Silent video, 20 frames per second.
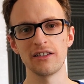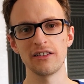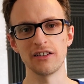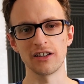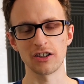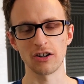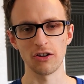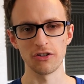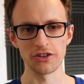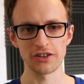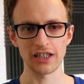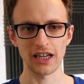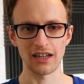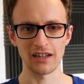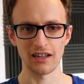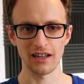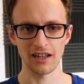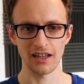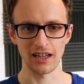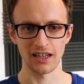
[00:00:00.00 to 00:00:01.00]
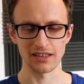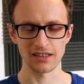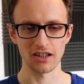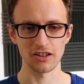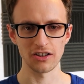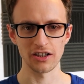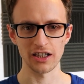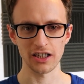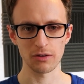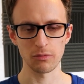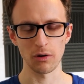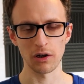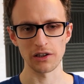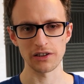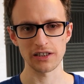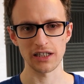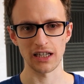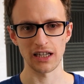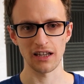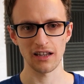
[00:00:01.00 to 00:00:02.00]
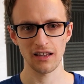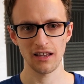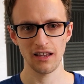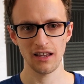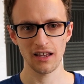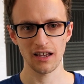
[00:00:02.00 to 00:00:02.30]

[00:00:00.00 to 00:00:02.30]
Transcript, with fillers: the content is higher quality